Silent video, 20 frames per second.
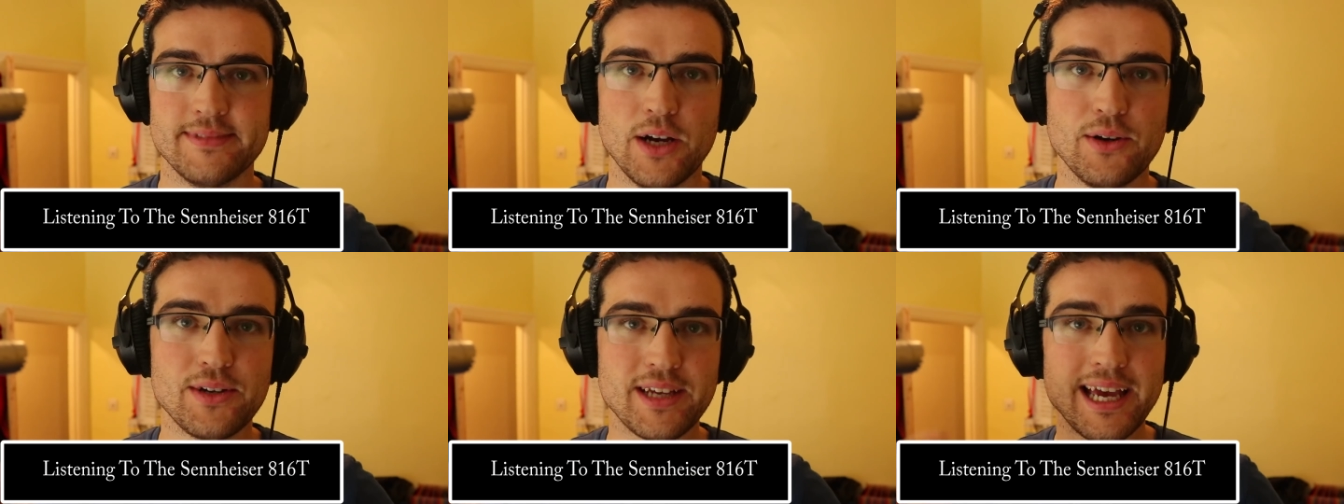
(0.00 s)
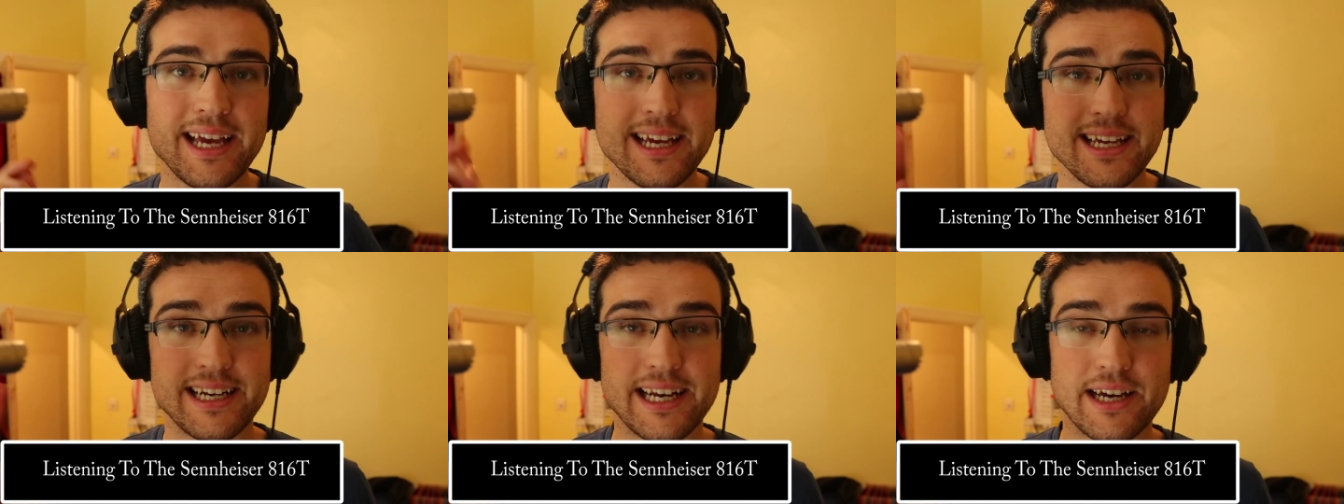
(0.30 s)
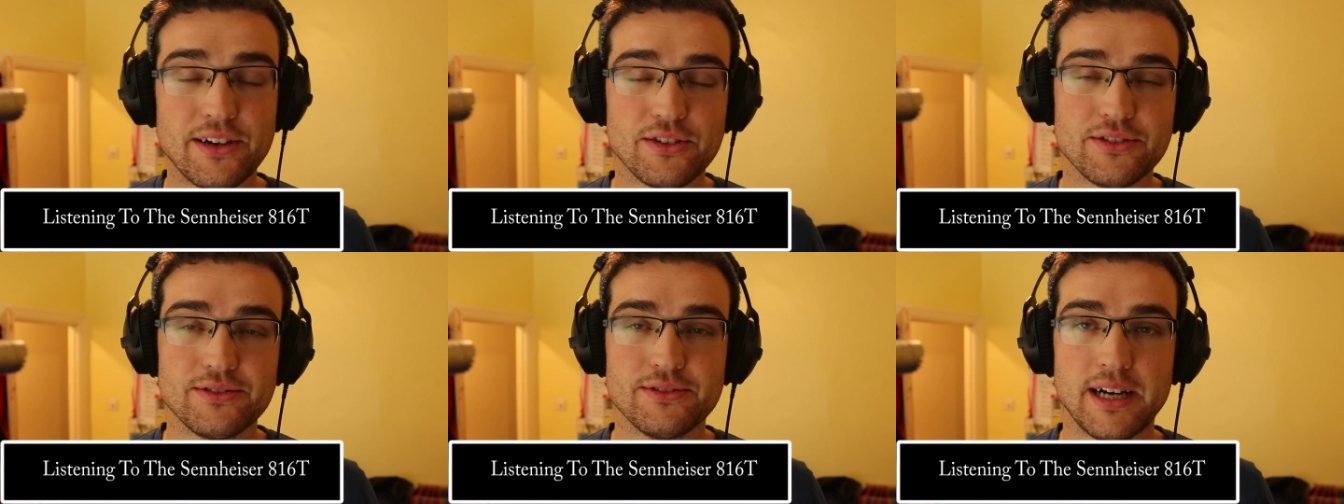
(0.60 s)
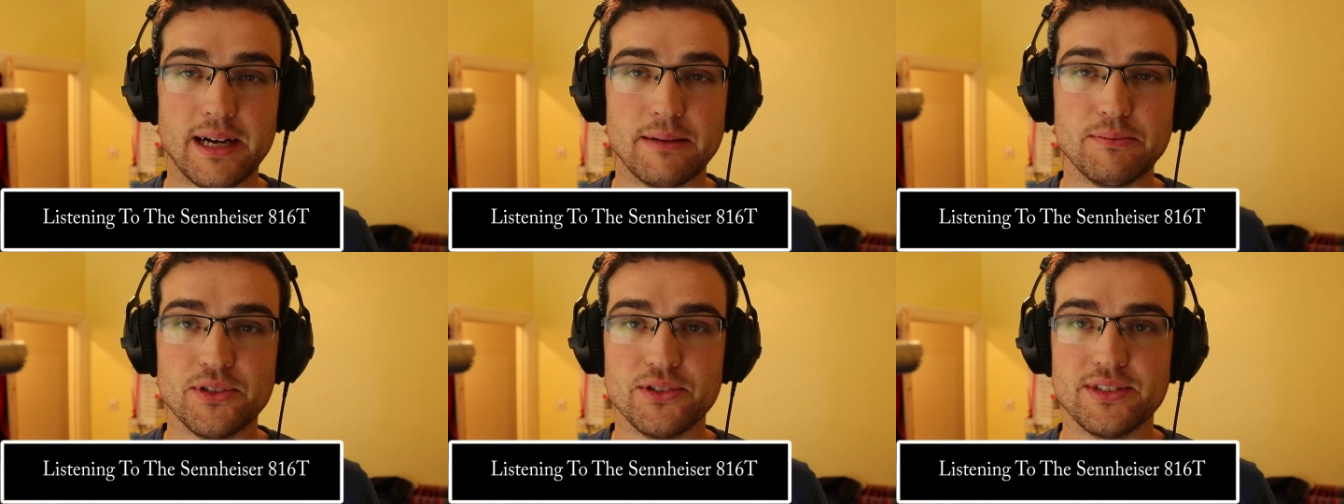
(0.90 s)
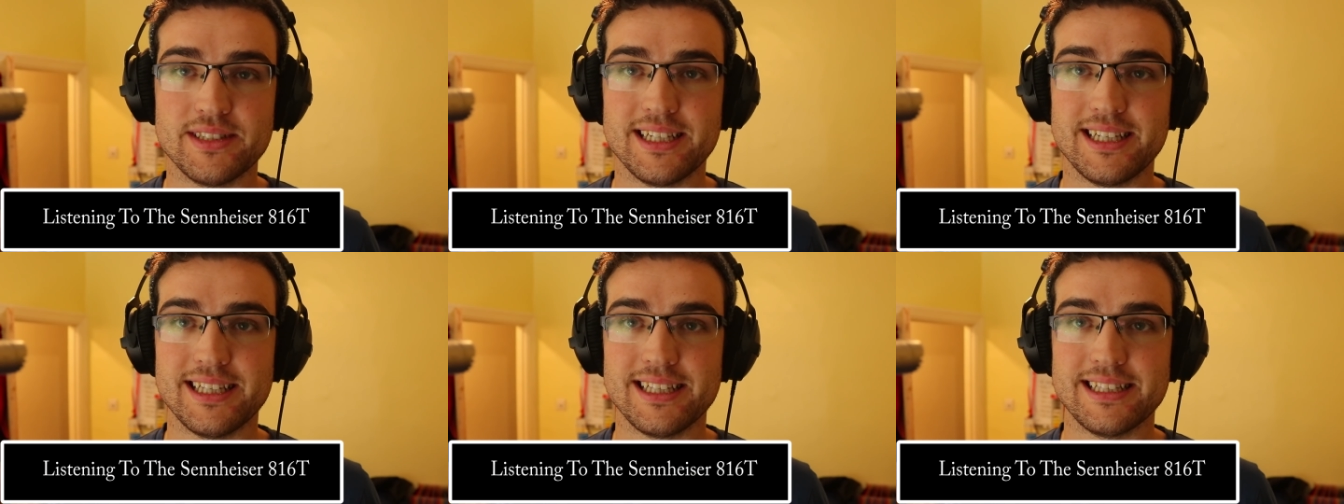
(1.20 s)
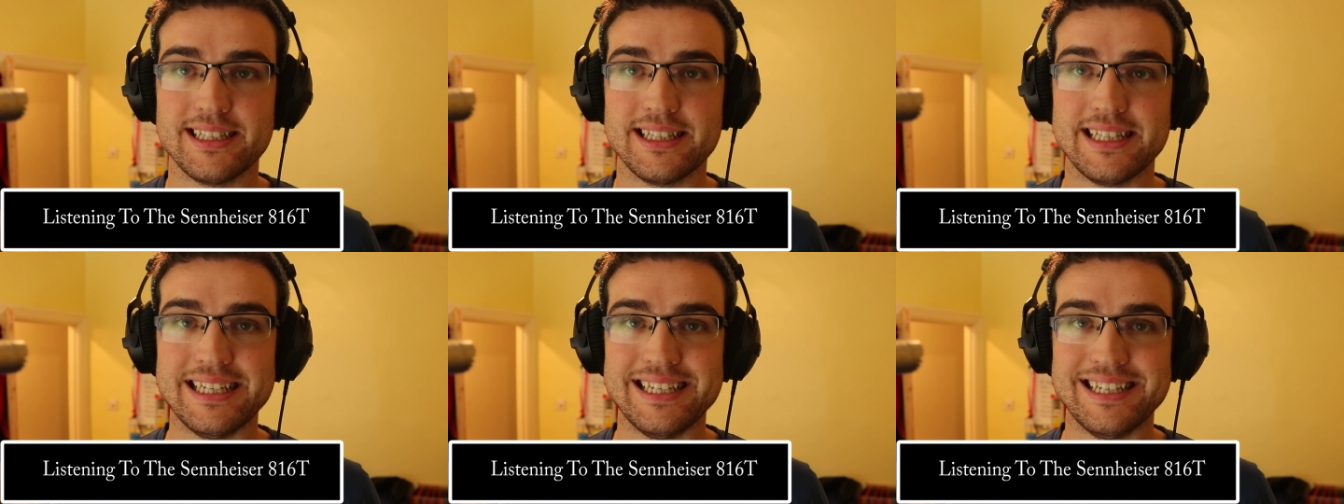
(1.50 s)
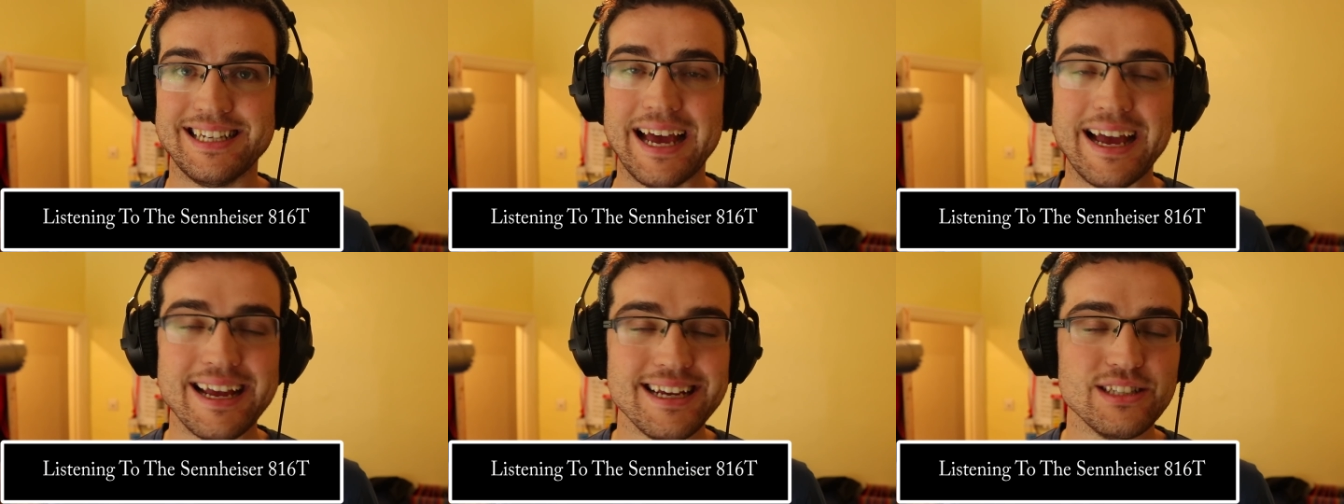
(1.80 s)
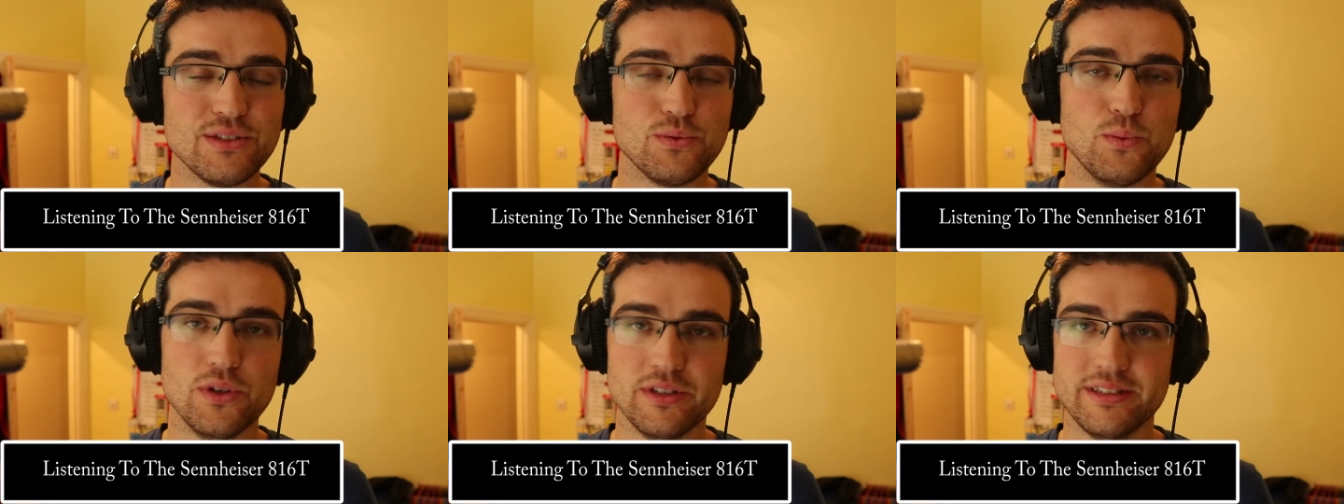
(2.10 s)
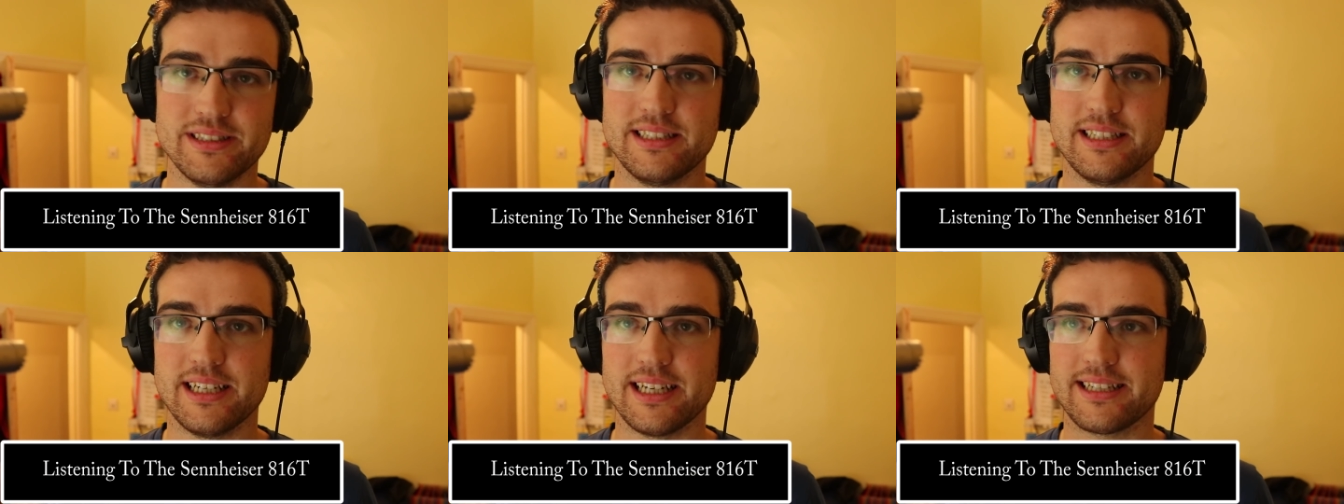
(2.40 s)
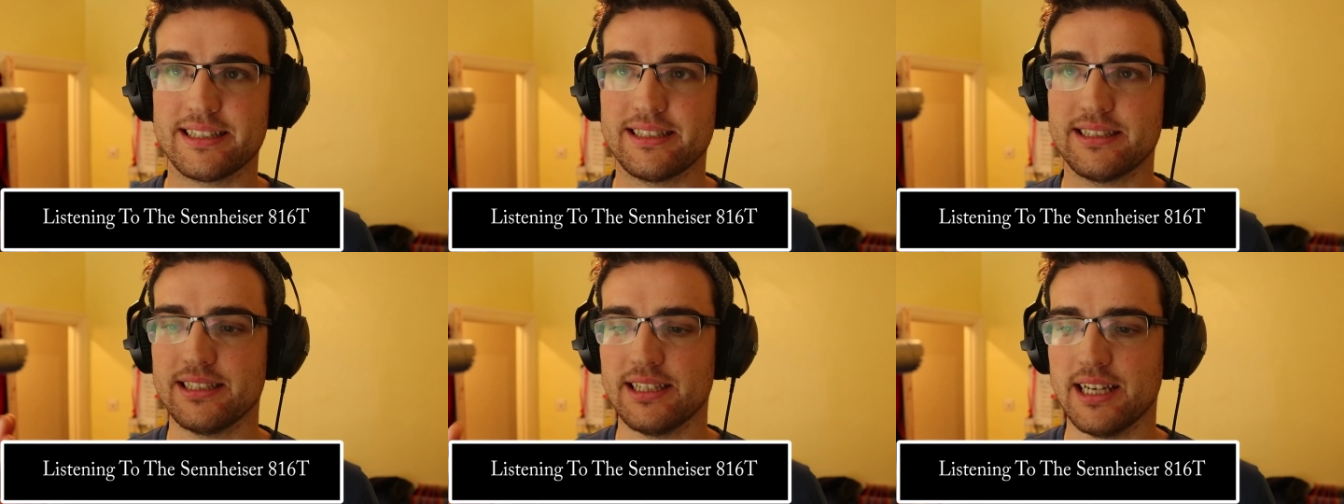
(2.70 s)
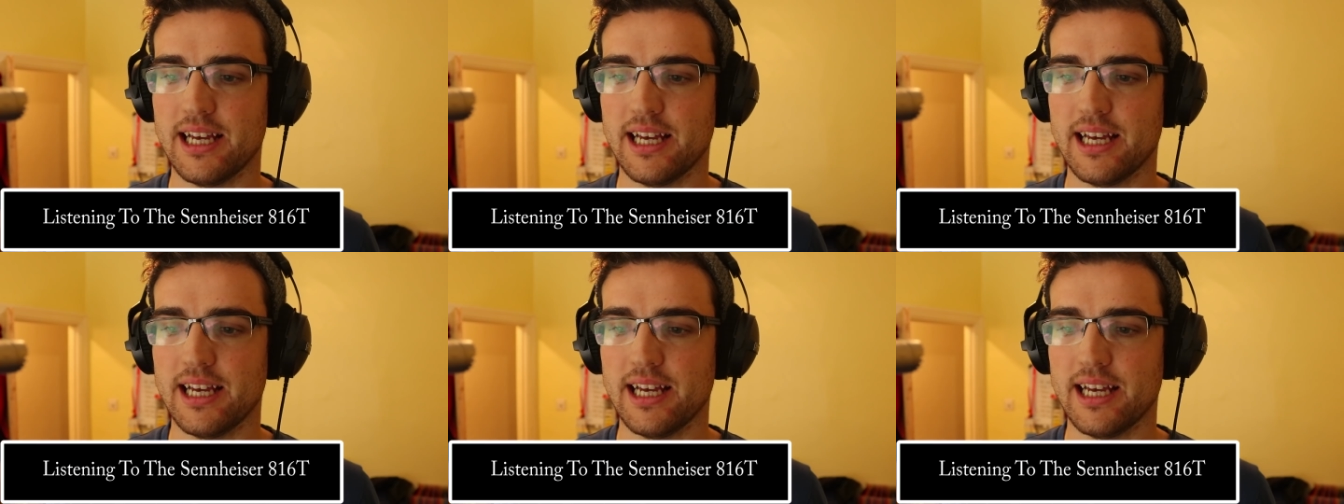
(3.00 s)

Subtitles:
Okay, now I'm using the 816,